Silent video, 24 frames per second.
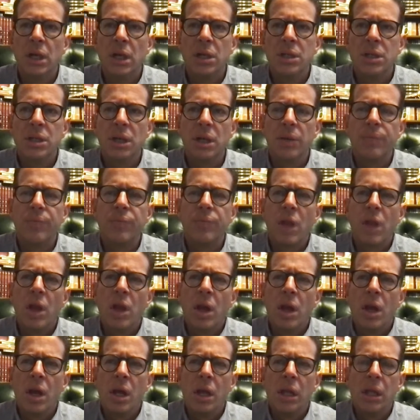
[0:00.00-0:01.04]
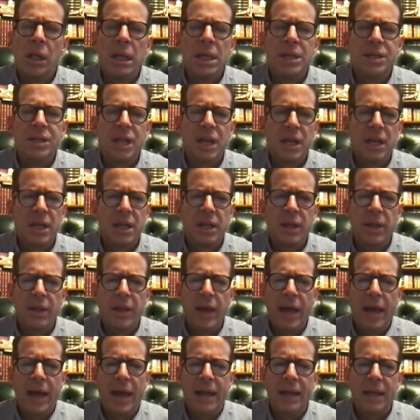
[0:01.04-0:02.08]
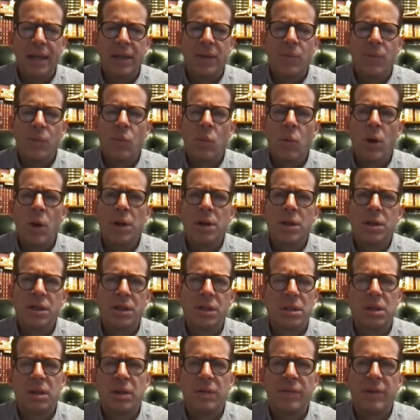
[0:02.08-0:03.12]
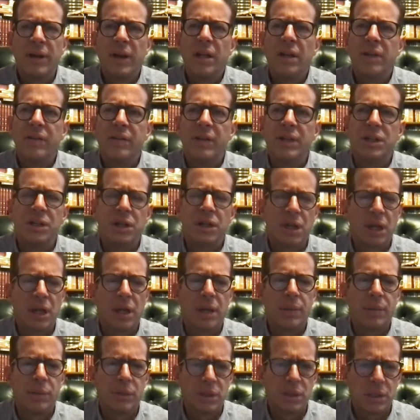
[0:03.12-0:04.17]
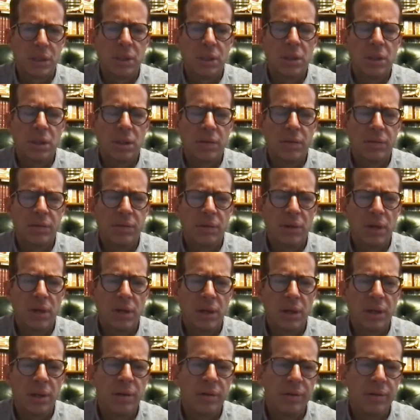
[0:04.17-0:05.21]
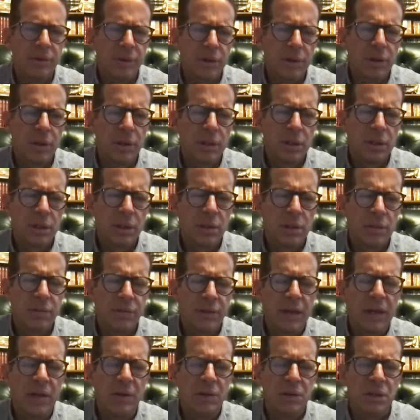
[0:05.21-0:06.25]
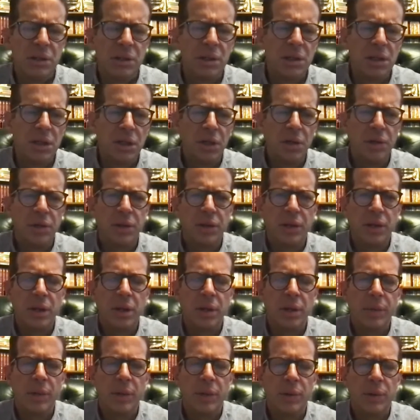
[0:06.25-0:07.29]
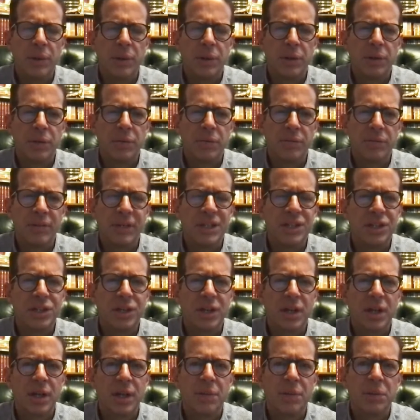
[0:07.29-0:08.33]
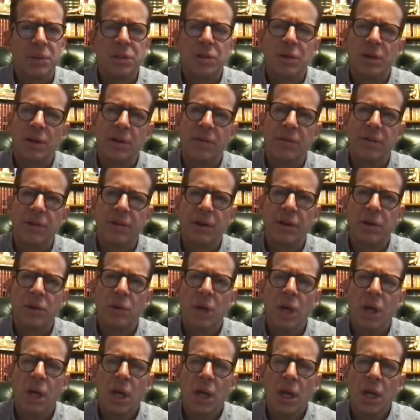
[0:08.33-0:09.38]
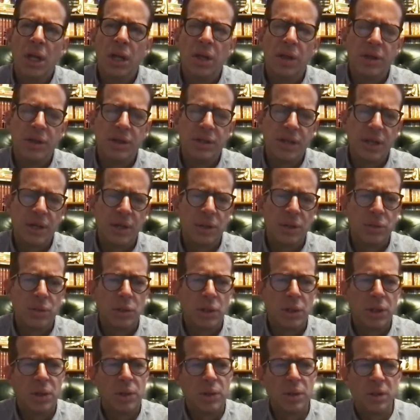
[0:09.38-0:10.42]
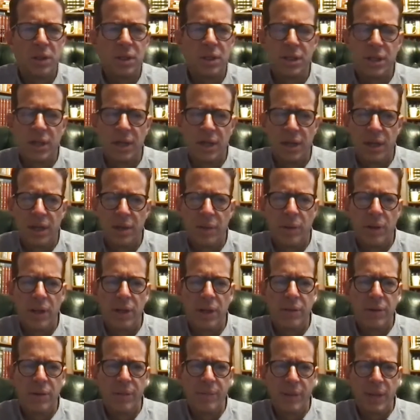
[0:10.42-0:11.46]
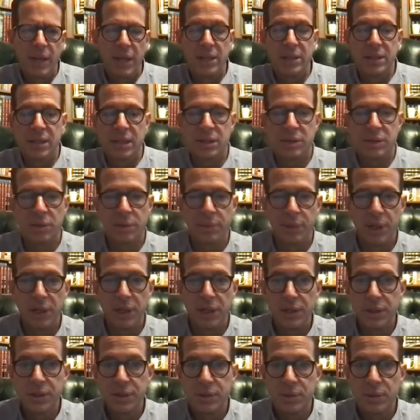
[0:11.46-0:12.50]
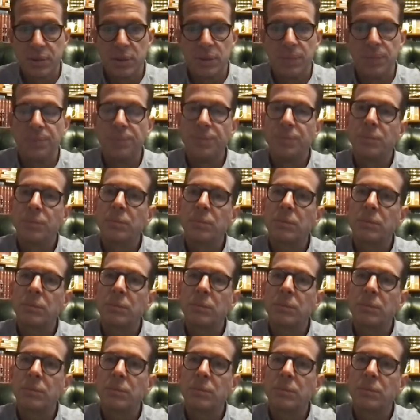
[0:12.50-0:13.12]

So let's get into that. Like, what are Silicon Valley venture capitalists looking for? If you're a founder and you're thinking about whether venture capital is right for you, there's that old Willie Horton saying, why do you rob banks? That's where the money is. Well,